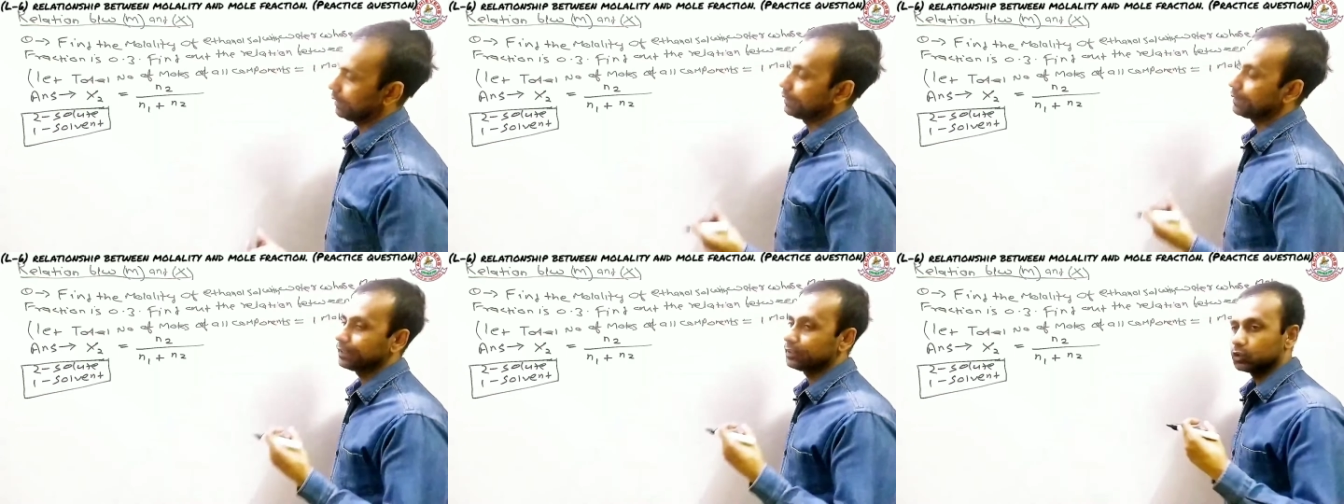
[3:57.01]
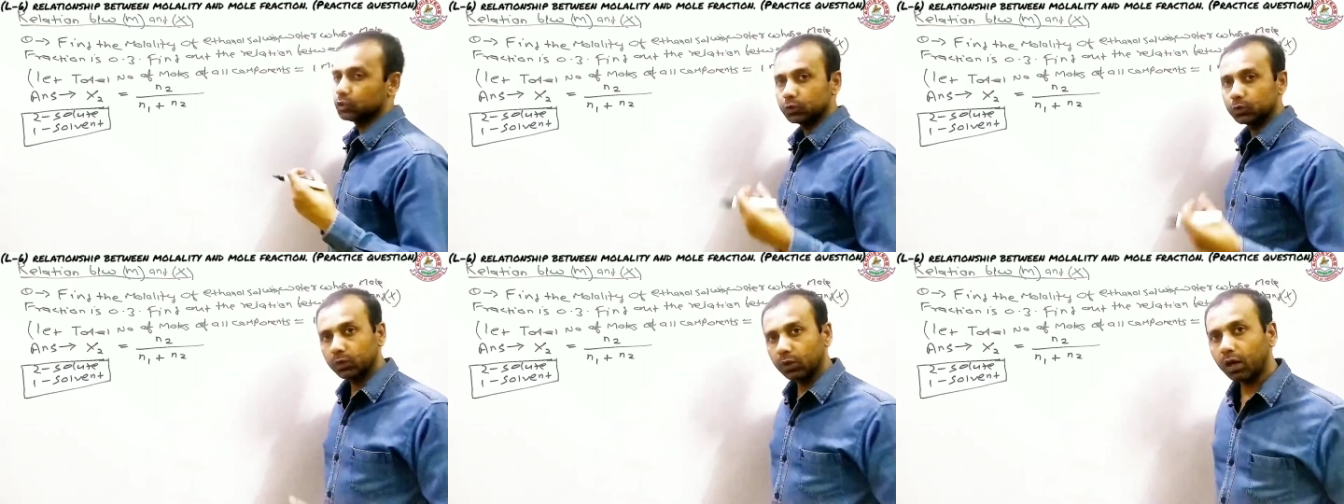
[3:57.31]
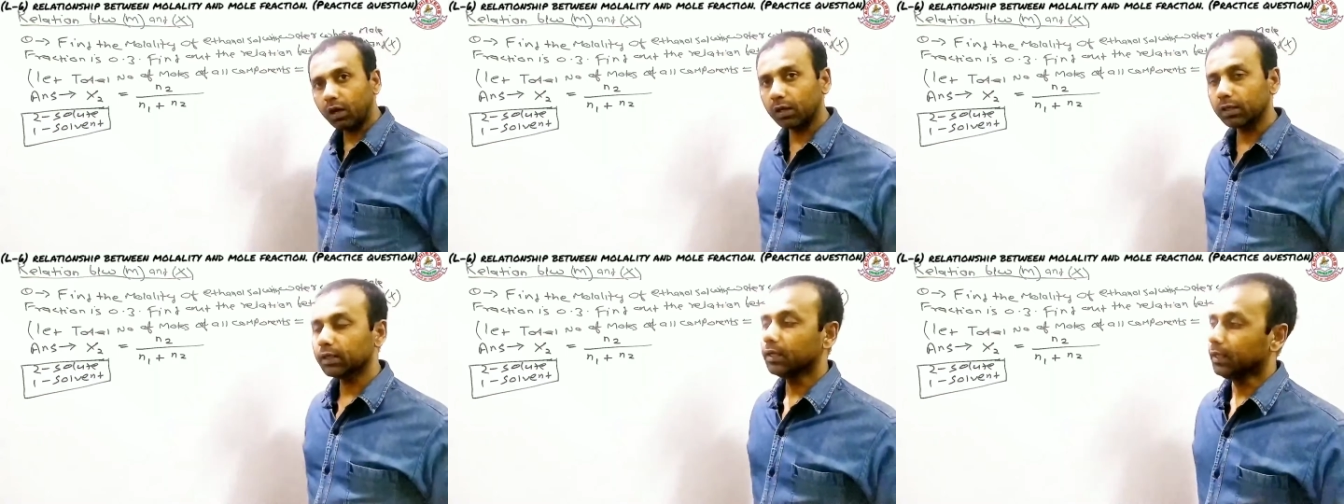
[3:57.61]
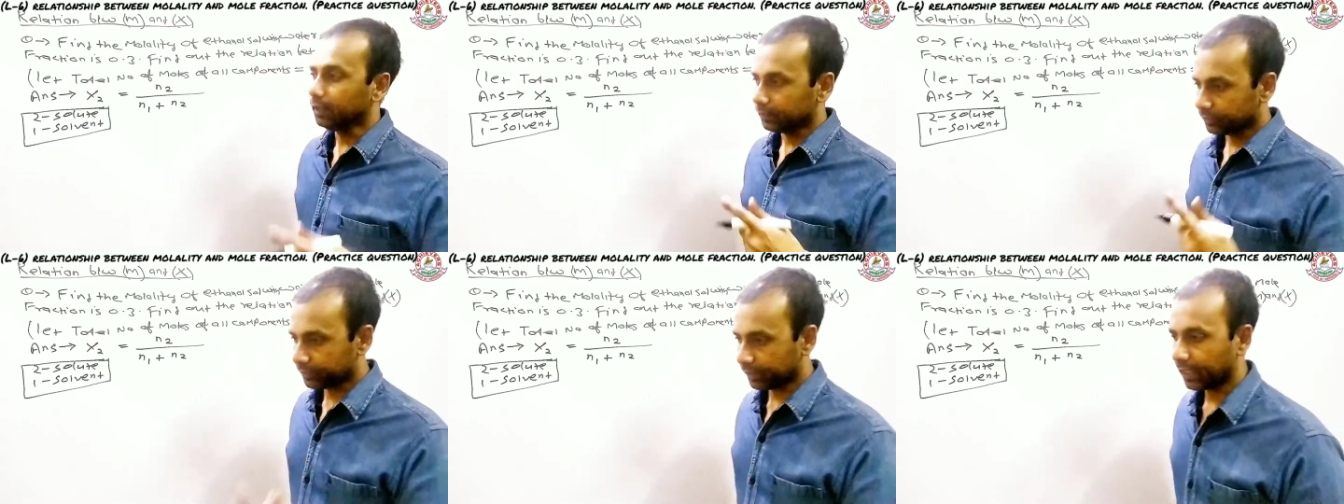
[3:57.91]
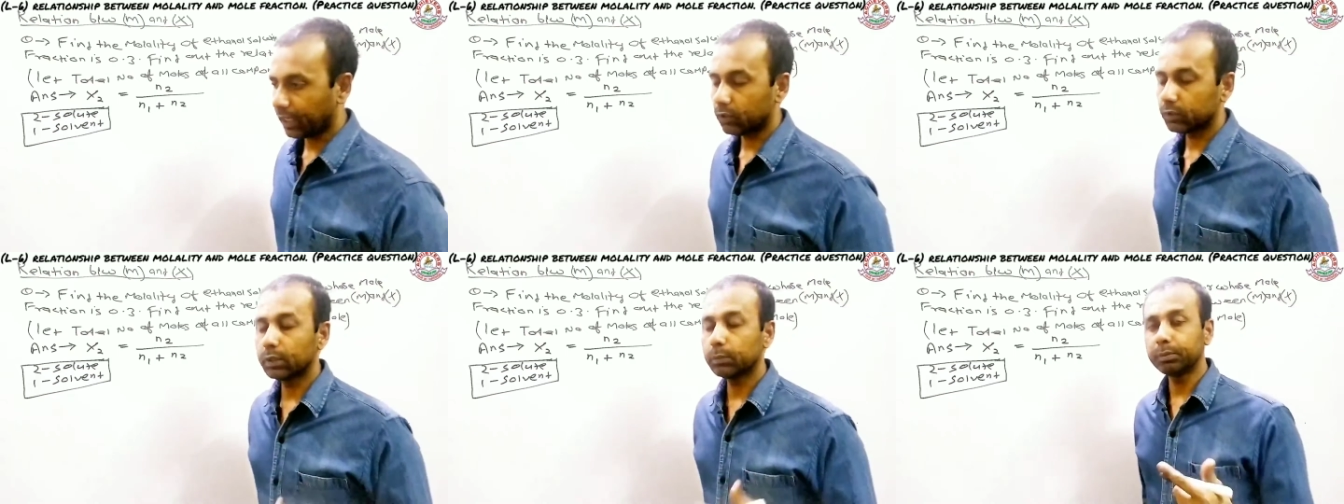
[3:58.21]
In case you do not,
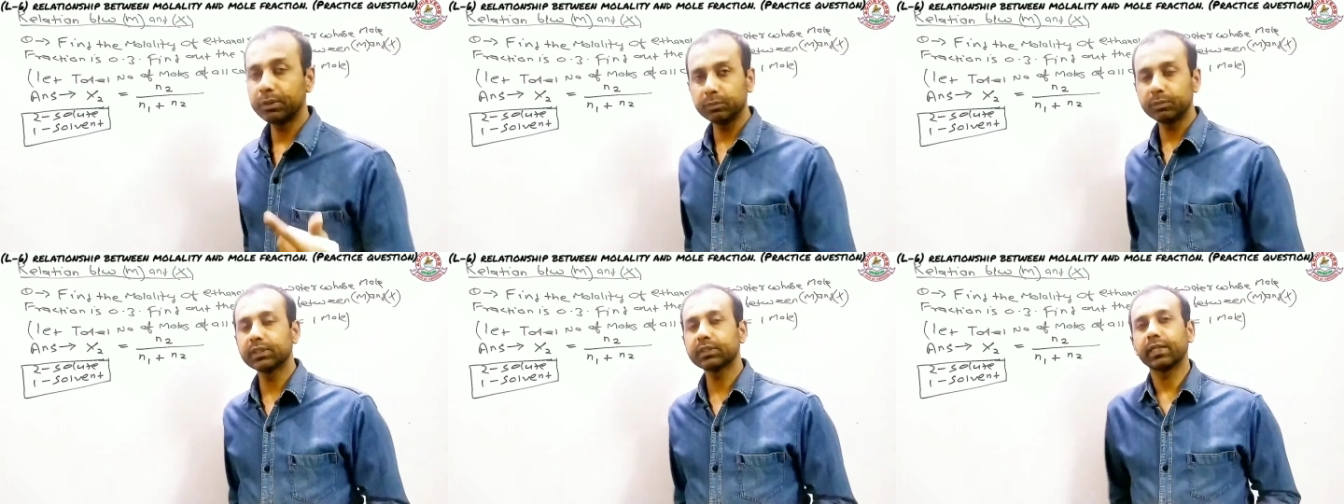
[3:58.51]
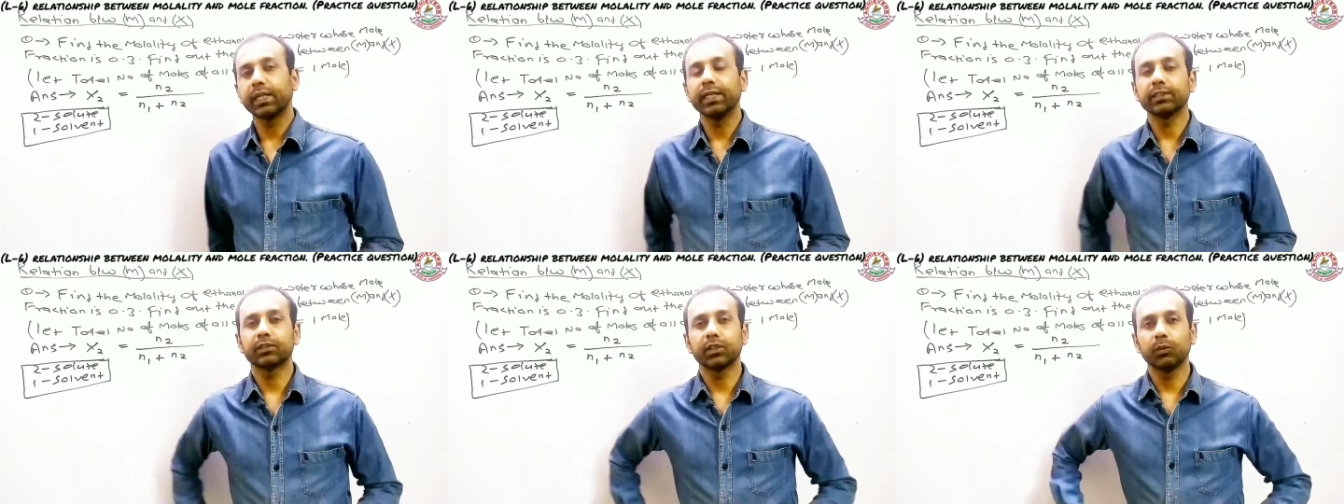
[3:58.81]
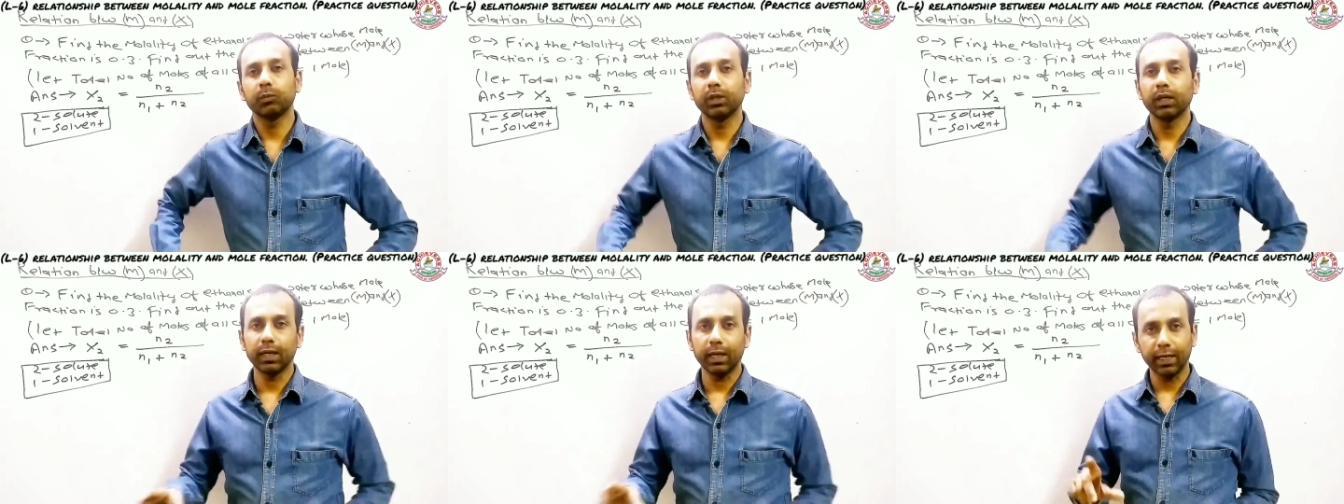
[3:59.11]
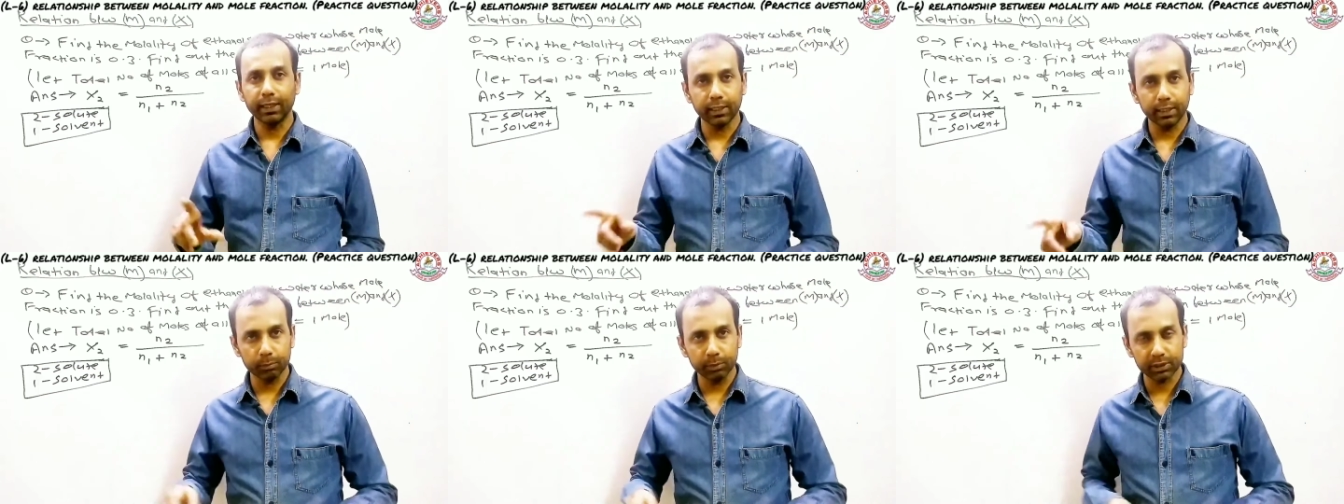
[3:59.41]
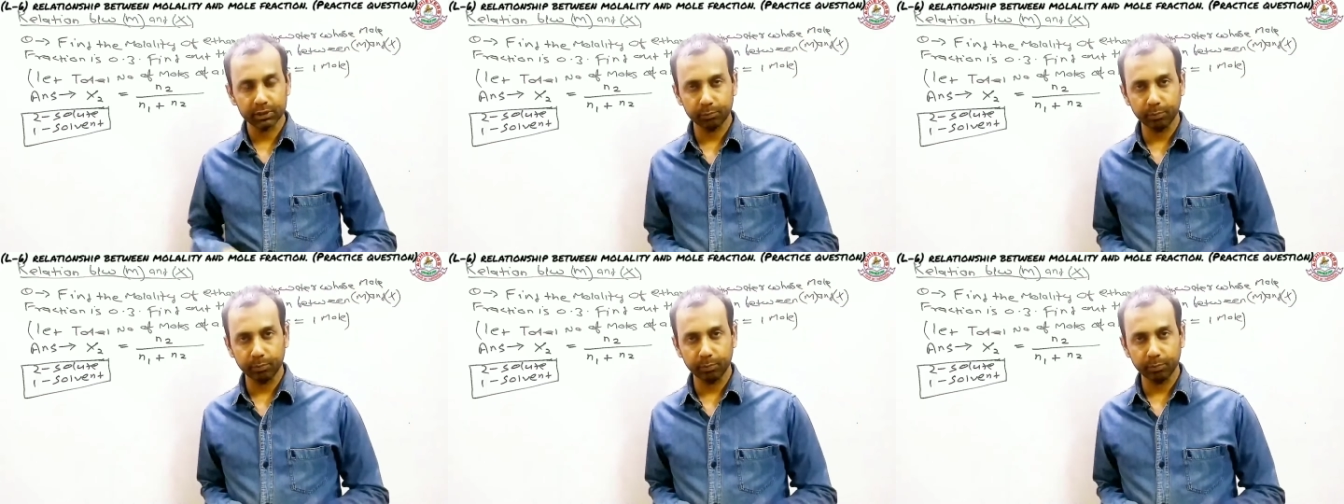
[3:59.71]
check out the previous lecture where I have